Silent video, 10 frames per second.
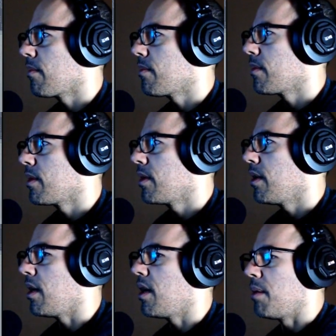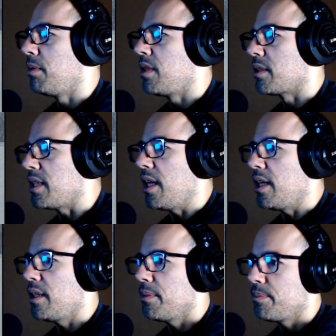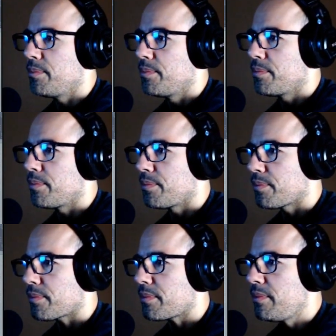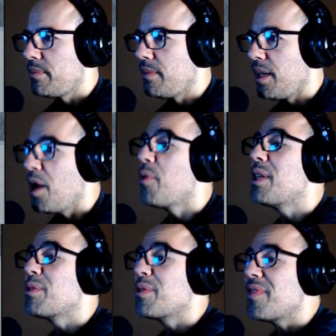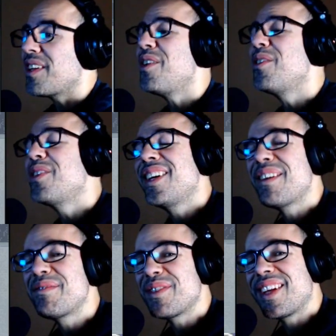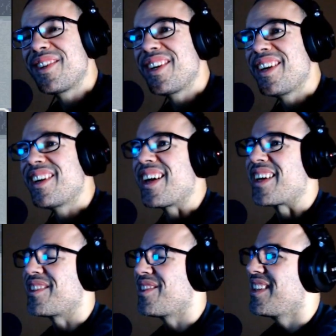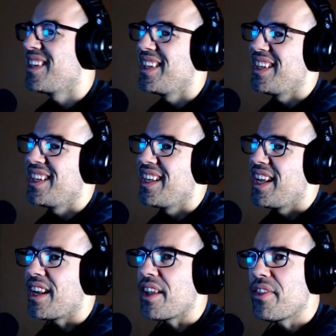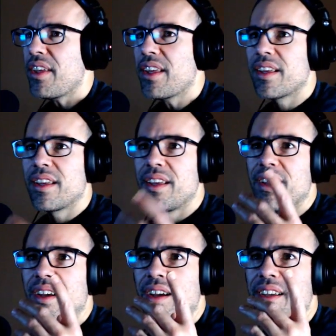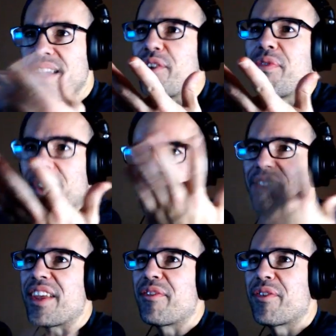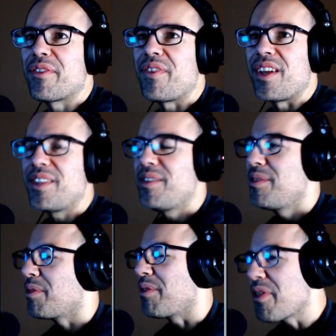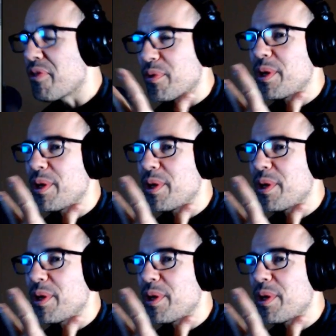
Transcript: Haha, Bulldog dead. Oh, this was fun. Oh, good. I'm so glad you're here, Agador. And I think, thank you for the follow. We're only 3 away from